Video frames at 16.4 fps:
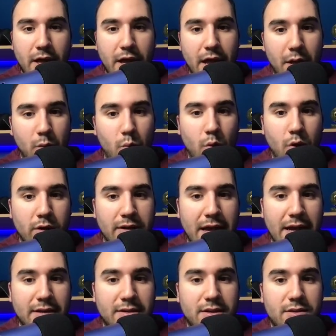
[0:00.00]
and
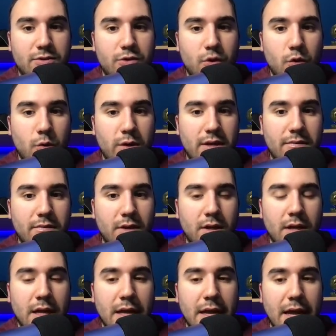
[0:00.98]
192
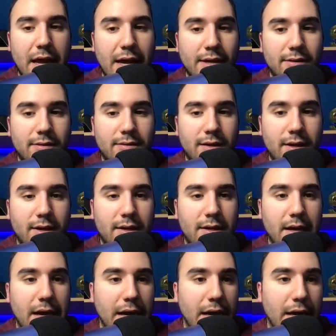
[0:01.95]
even, I think,
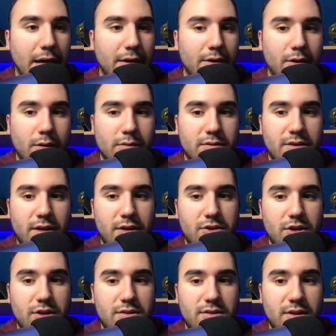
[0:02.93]
you know,
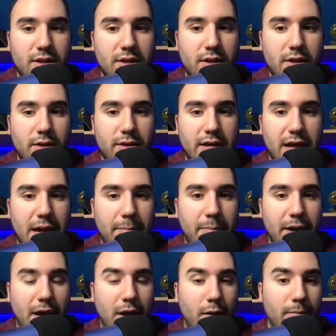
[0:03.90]
TGT could gap
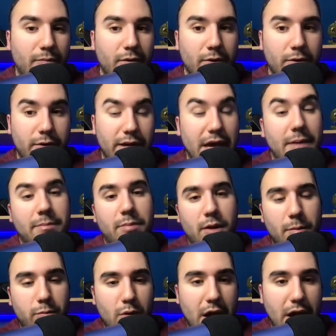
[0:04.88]
out, or gap
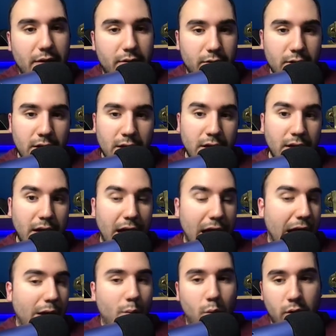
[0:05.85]
up rather,
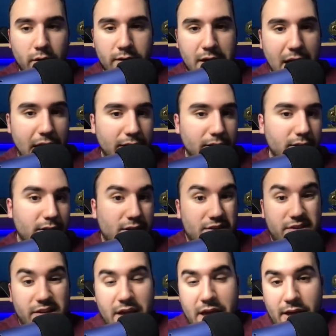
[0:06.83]
high
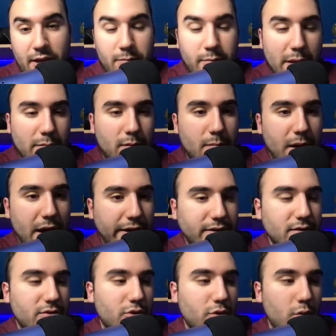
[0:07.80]
190s, heck, maybe back
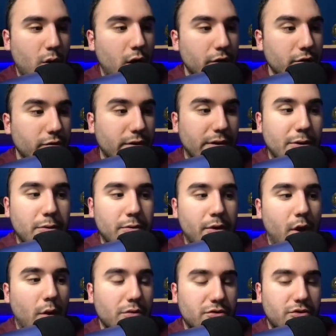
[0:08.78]
to 200, who
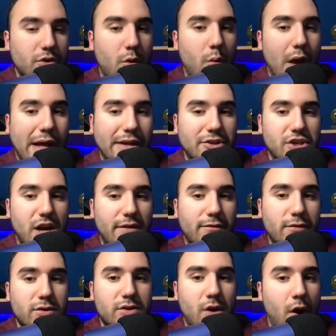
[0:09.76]
knows. So watch out
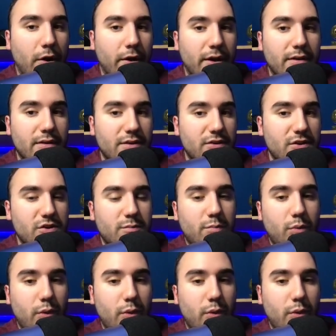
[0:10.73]
for Target. This is